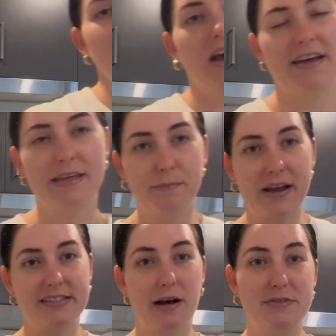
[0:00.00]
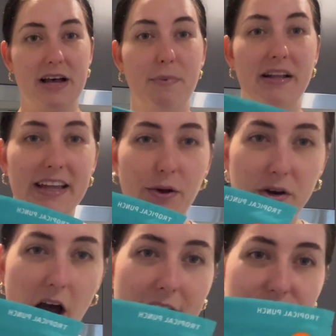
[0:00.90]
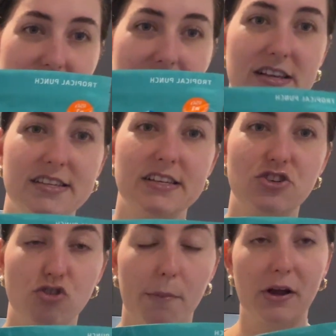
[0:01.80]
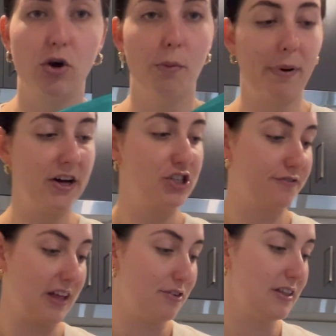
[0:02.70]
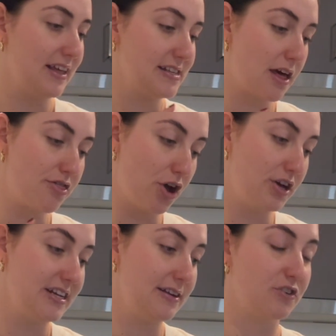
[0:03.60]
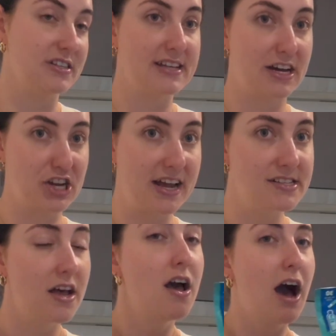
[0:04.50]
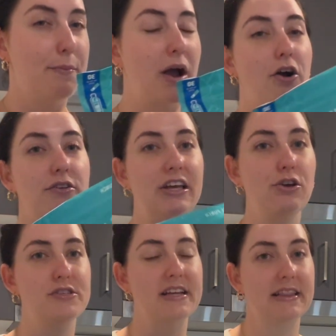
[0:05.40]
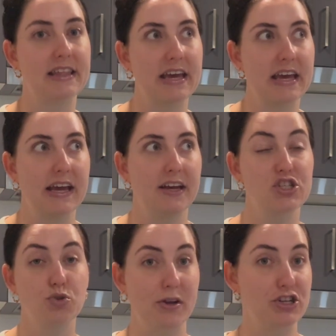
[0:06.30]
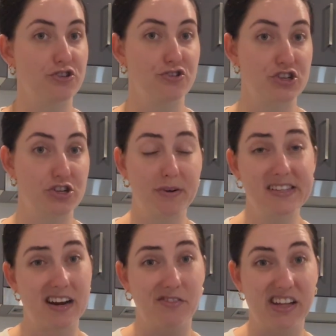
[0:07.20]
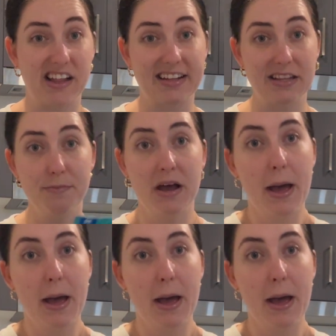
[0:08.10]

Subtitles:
I then picked up some liquid IV. This is in tropical punch flavor, and these are 30 different sachets. I'm currently using the Switch Nutrition ones, and I really like them.